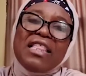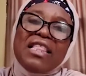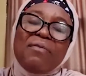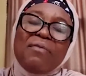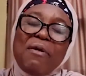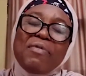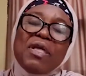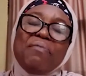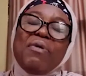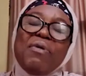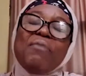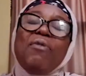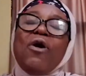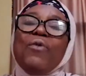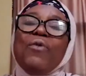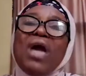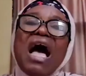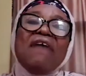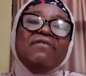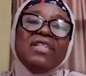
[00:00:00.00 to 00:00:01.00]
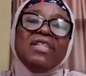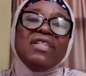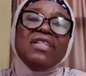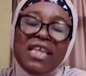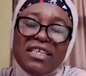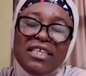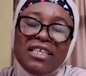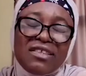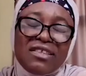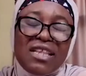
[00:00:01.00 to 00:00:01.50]
that the people we have in the
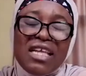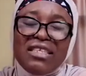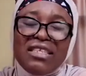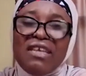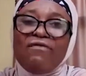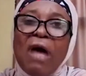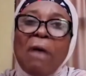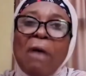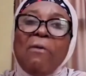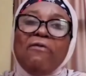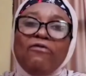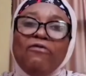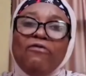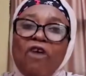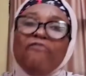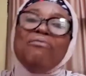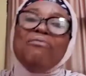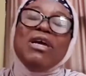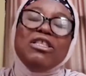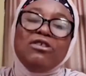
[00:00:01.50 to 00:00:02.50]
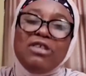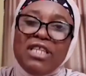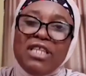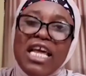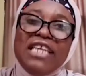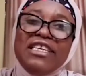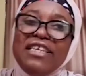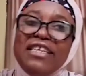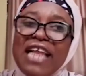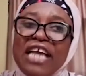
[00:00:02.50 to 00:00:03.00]
legislative arm of government
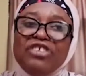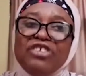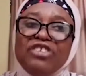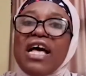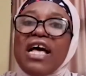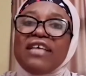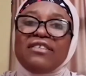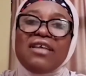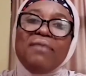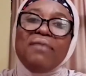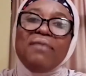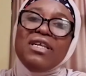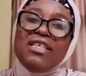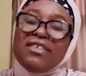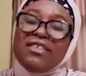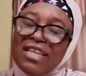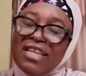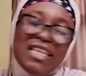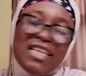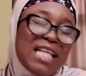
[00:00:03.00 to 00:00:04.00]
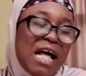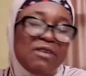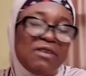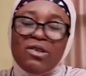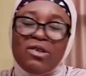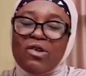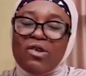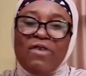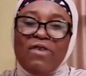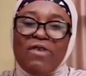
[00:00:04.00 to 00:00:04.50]
today, the National Assembly, the state
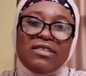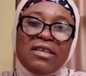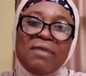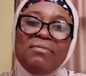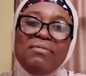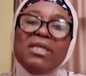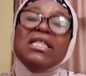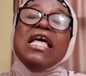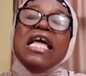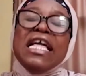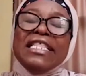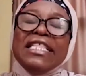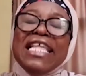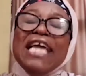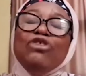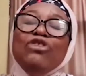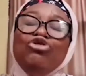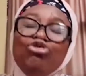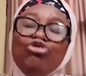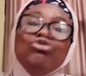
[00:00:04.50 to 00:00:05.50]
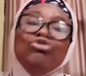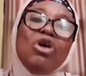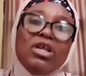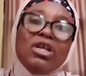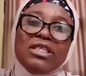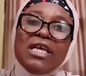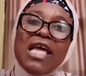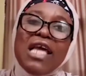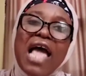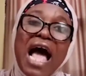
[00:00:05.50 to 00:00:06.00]
houses of assembly, they do
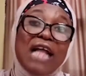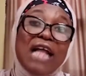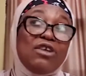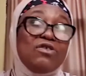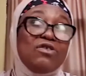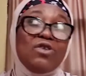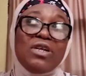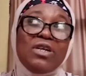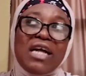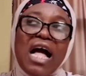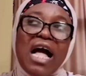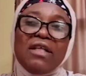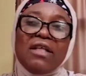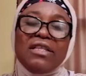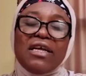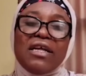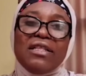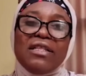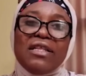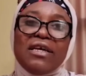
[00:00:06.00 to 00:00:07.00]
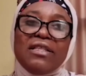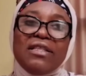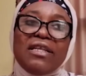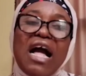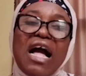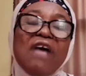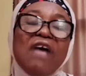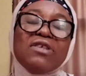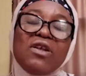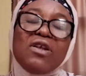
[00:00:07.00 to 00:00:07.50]
not, and also the
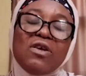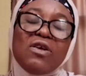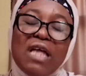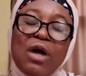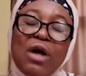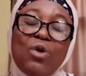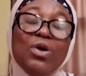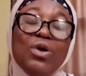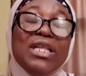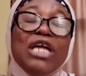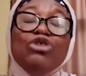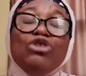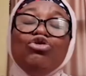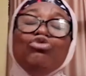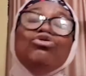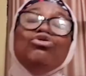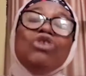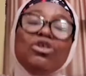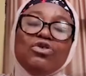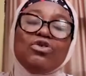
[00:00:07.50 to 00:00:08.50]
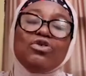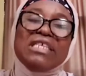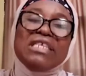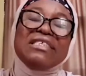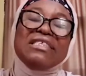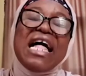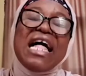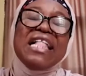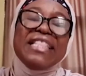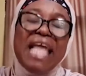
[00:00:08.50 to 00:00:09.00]
councillors, they do not
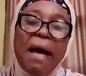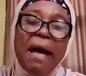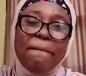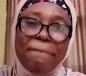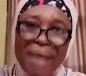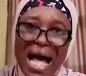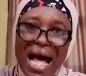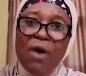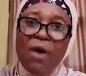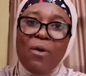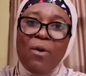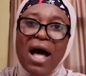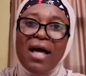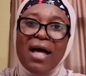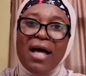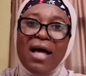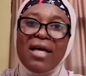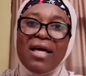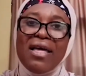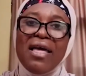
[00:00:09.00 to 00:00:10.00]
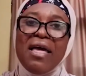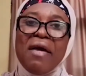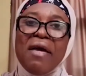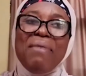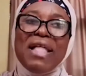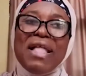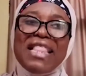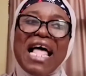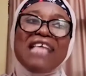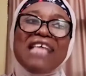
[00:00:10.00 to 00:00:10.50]
understand their power.
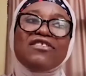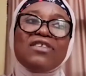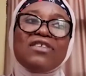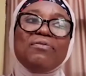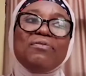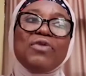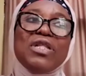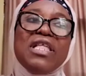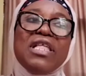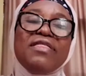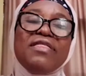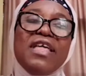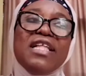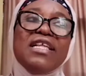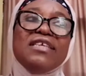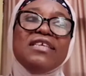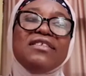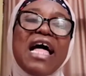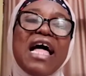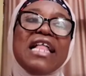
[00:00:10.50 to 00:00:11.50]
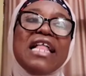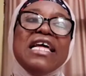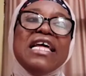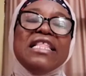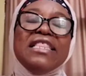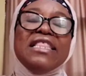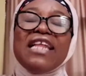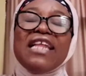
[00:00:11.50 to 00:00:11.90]
But the thing is that the